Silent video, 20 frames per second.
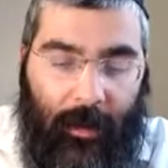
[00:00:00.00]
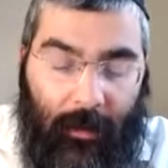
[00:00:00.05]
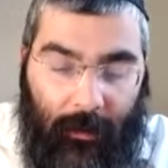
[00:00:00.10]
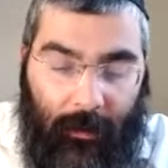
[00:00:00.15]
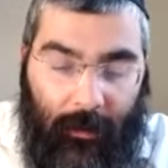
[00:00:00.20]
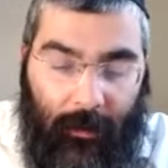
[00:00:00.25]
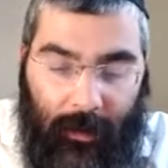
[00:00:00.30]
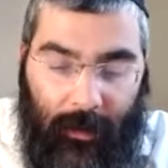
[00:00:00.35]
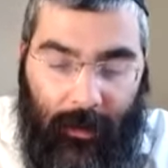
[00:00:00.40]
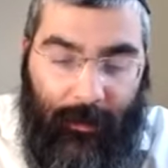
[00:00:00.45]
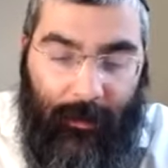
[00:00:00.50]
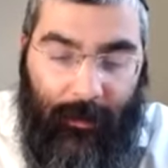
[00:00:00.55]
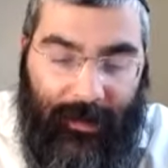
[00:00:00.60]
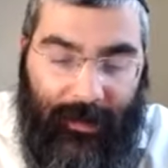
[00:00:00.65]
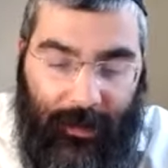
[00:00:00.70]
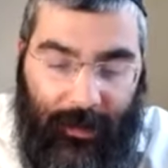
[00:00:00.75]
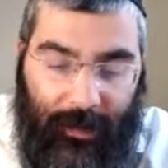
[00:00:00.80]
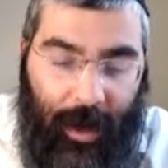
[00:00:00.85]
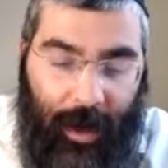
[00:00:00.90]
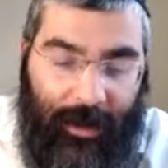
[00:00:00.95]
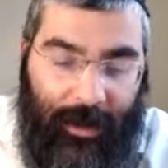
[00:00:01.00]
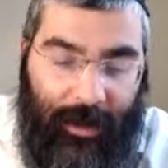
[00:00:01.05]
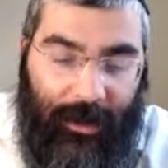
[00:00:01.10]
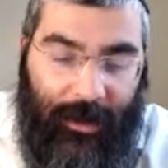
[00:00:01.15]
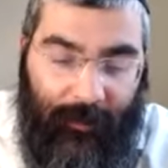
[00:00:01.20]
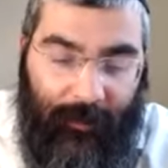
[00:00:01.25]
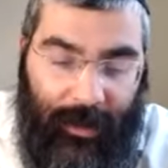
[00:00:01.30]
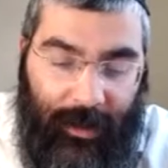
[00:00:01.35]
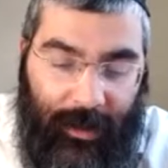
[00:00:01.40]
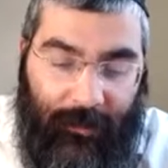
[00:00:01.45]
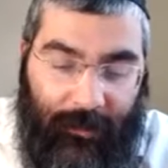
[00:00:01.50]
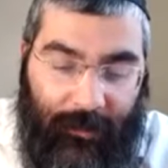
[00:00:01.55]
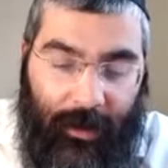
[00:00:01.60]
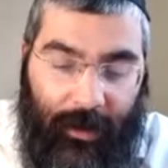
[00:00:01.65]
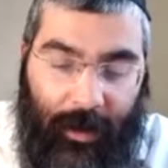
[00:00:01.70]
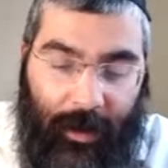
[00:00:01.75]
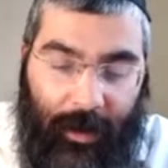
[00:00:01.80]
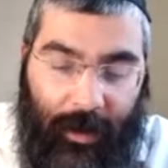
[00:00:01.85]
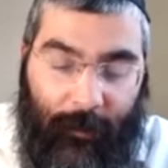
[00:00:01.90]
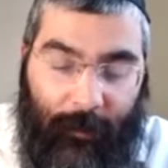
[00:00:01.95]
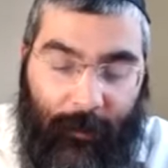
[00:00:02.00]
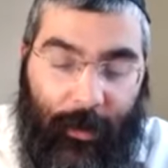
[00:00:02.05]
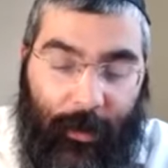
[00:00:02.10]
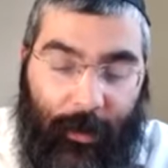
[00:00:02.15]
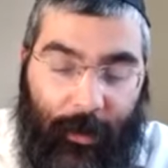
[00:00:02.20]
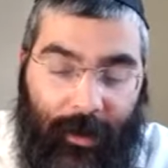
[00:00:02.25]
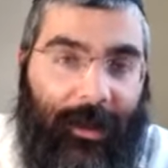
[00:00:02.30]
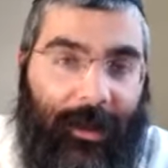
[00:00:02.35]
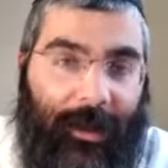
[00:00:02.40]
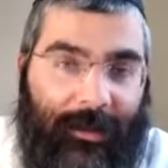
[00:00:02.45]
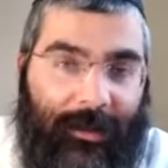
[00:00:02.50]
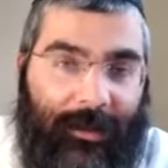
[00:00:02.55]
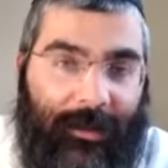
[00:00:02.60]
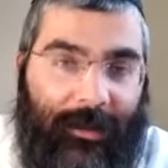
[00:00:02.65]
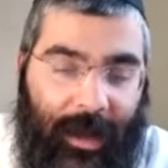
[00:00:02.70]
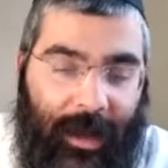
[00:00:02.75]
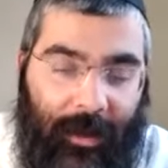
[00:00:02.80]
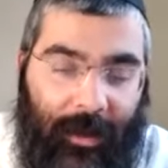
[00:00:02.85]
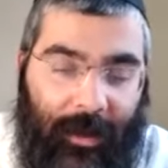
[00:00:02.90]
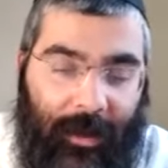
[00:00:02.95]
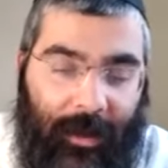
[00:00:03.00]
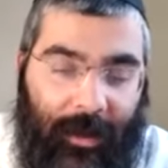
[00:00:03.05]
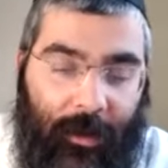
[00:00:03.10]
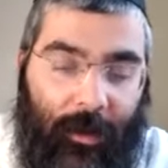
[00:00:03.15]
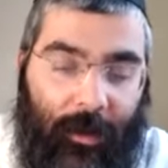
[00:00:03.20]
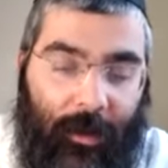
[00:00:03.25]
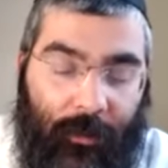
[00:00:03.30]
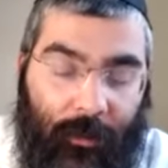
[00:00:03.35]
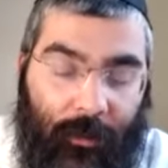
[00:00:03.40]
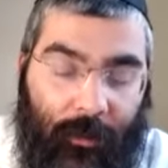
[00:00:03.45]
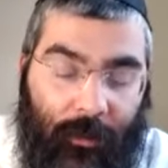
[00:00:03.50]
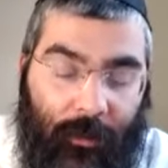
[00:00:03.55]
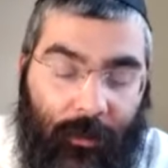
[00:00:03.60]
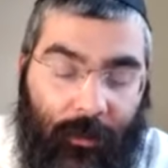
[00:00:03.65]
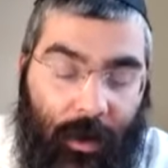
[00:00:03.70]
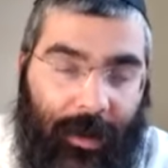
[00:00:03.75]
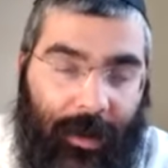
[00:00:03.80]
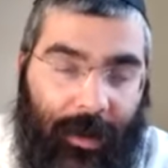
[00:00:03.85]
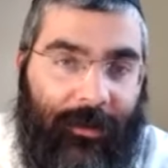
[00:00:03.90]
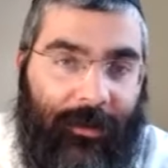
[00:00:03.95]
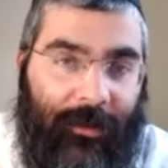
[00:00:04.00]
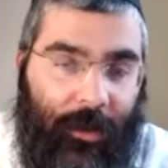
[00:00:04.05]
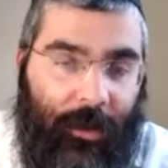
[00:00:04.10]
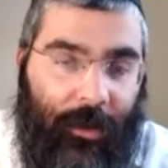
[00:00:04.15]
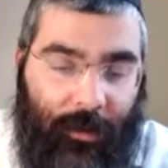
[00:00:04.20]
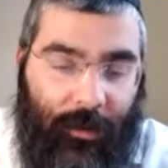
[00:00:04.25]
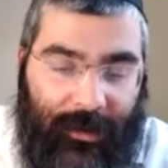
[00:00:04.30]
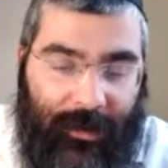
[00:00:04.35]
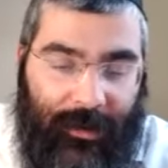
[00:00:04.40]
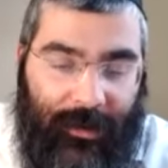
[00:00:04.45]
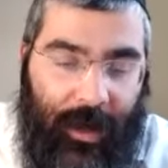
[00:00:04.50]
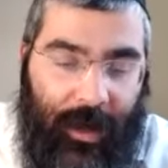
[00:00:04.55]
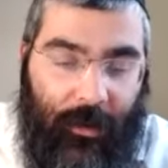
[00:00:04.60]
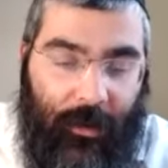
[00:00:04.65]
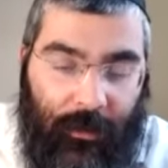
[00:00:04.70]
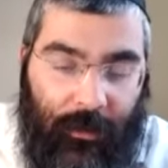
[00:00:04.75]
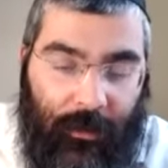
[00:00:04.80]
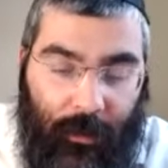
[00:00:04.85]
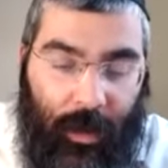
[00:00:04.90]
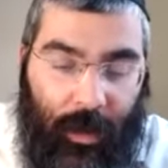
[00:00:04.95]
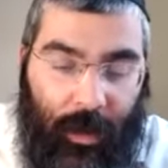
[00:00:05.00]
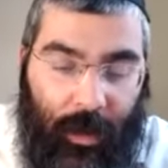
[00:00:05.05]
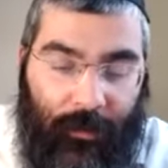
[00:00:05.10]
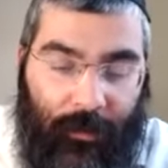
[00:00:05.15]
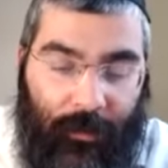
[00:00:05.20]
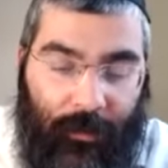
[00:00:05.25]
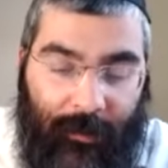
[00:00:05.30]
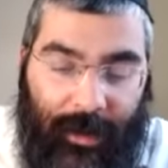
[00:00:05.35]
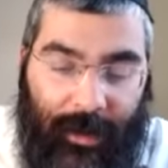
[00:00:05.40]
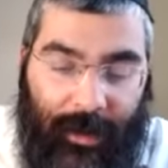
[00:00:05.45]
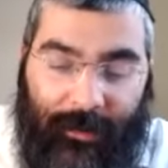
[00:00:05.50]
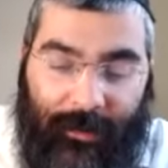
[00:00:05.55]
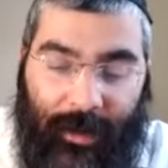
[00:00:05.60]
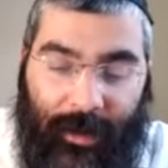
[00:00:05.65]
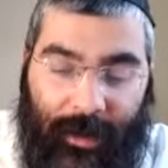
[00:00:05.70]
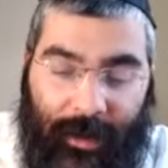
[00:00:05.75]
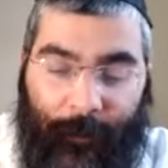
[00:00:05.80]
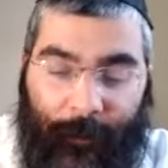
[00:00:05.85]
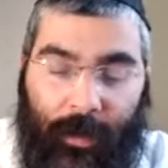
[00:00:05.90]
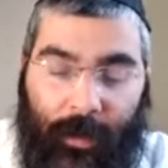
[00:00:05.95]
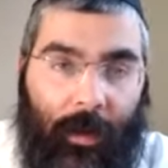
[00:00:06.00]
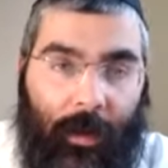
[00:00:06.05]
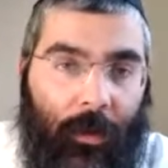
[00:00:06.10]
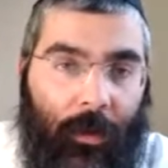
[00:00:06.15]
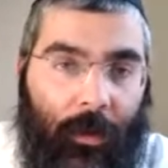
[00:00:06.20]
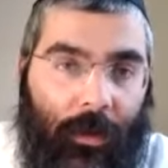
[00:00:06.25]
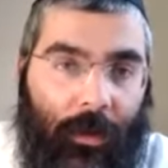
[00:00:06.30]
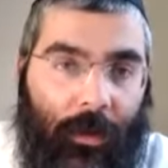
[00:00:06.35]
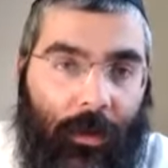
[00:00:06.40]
Ki mischar shel mitzvah, because like it's saying, the reward, like it's known in the saying, the reward of the mitzvah, we know the